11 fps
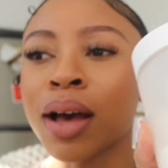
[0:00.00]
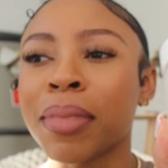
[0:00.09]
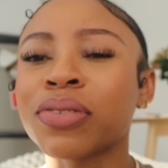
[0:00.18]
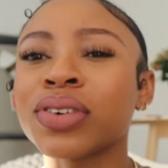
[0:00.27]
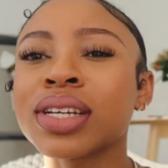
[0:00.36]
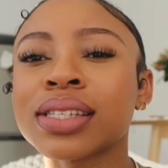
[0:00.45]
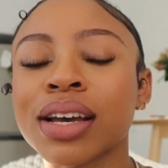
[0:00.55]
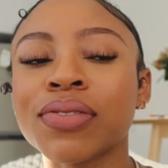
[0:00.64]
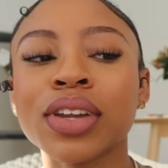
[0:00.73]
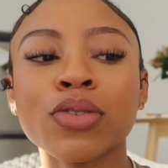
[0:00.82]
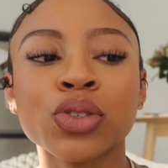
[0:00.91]
My friend
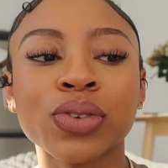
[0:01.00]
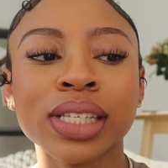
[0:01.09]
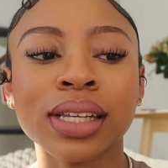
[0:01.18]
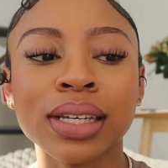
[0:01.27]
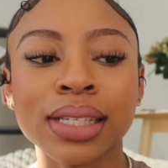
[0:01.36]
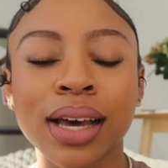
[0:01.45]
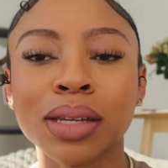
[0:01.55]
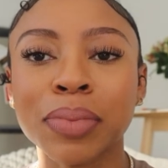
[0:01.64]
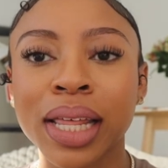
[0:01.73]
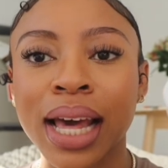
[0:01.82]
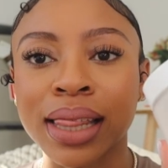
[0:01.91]
Stephanie was recently
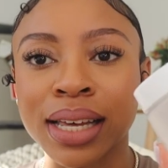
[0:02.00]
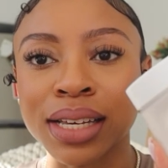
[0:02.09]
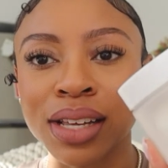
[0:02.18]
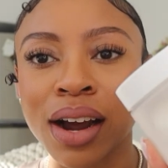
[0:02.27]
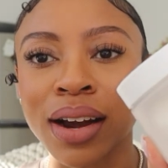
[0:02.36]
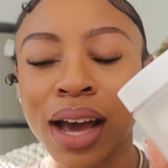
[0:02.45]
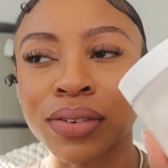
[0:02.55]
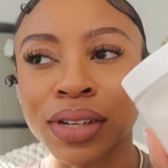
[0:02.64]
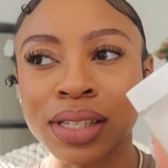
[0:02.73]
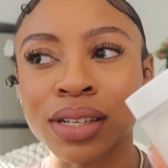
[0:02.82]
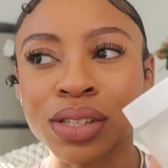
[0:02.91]
telling me that these are now
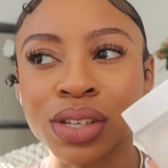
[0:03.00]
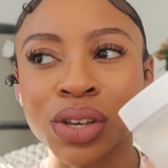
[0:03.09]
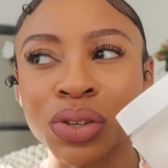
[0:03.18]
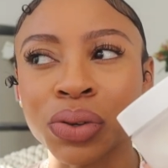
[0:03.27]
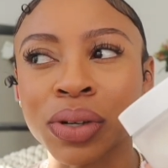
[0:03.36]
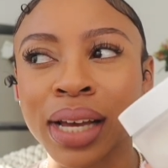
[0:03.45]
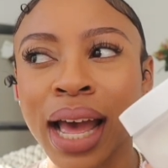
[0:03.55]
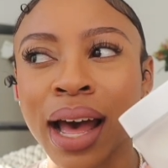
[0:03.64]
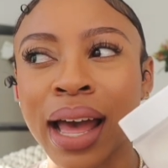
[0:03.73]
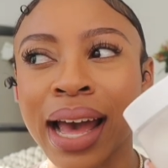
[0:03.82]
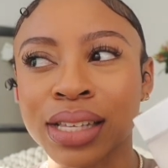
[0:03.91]
discontinued
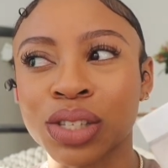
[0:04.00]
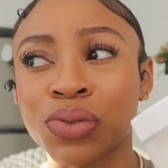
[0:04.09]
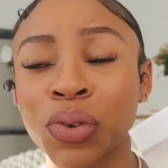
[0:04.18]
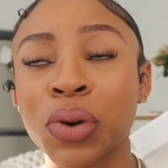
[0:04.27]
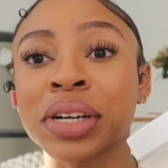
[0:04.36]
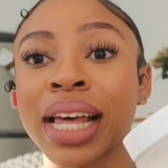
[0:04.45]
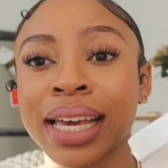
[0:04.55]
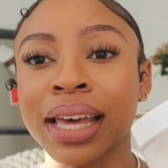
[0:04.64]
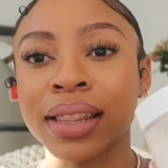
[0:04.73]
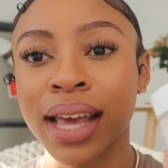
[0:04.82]
at Sephora, like in